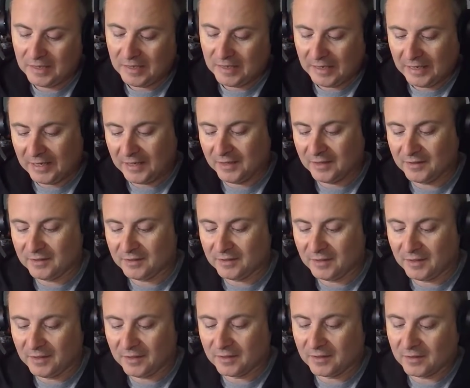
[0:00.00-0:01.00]
And
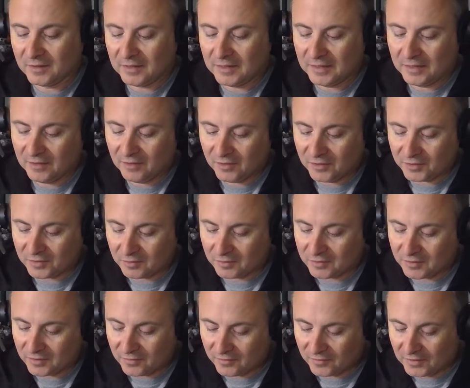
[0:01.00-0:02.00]
he
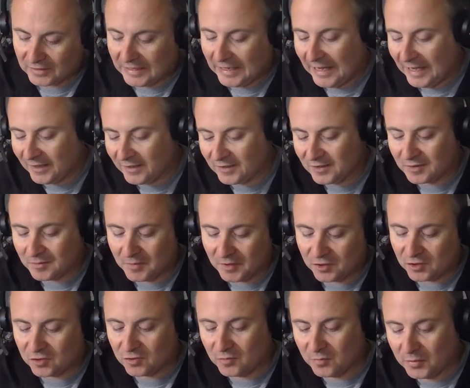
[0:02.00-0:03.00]
added some
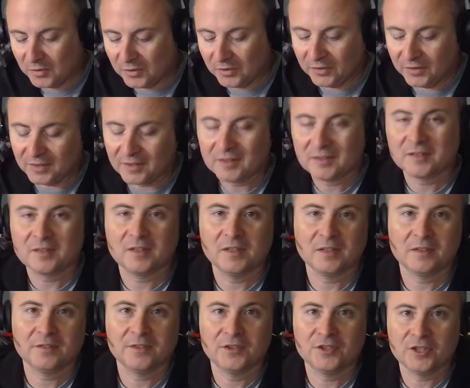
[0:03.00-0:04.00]
extra buildings
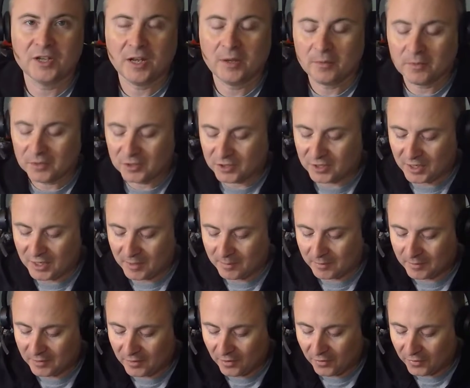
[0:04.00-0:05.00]
like the Jawa shop
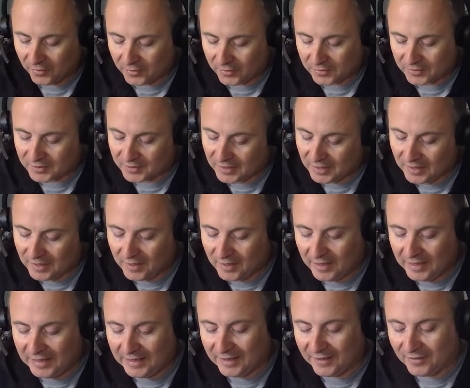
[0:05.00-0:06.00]
and others.
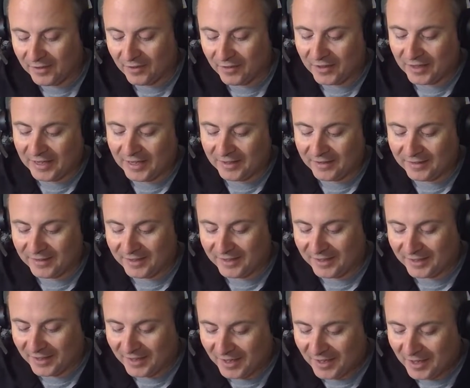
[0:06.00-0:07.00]
And then they
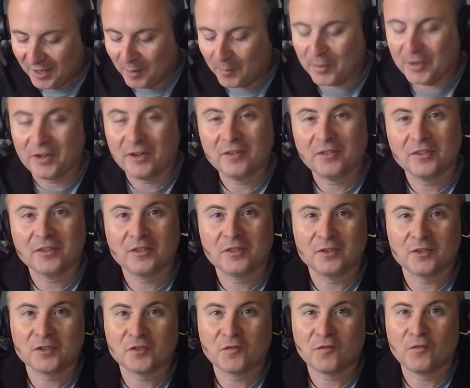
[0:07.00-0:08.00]
apparently
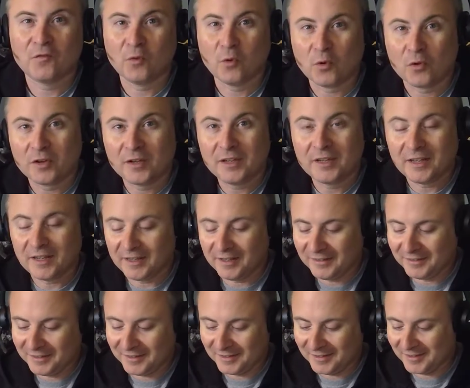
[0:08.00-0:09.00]
there's 40
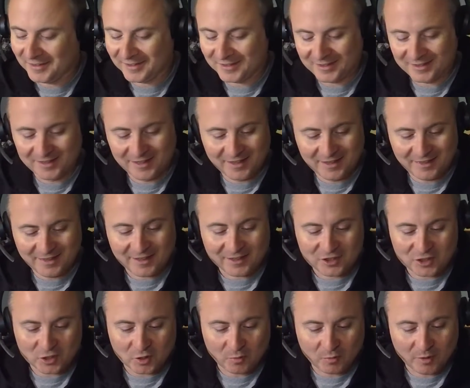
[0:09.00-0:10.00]
aliens that
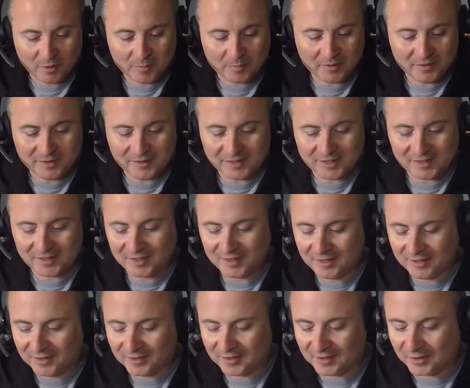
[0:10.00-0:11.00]
show up in the
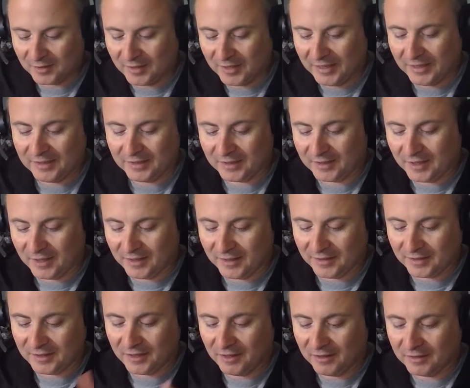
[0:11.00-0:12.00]
scene, so they had to kind
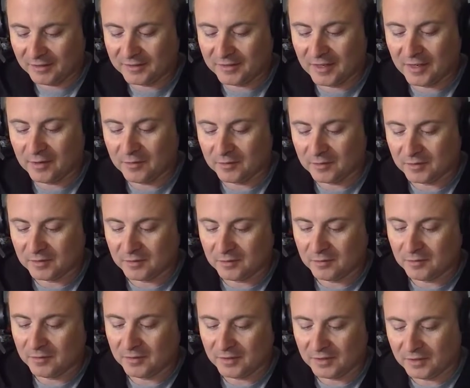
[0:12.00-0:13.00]
of cut it down
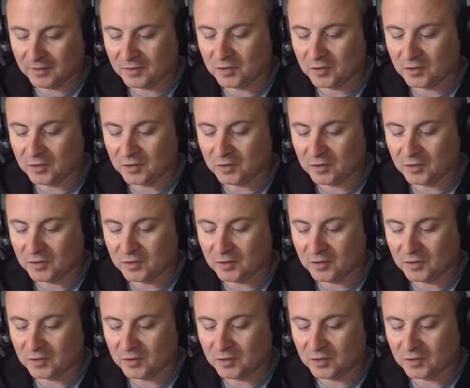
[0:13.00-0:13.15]
to the